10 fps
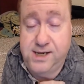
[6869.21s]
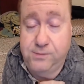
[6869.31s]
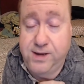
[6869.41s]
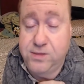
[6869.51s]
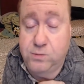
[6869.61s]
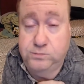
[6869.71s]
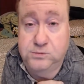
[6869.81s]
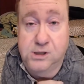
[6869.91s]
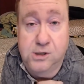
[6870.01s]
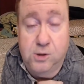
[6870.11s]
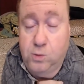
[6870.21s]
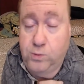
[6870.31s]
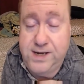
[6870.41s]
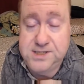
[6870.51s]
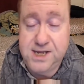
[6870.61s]
We had the
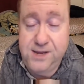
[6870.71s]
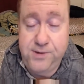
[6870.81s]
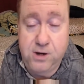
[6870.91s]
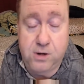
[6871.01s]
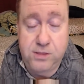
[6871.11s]
Reds came here.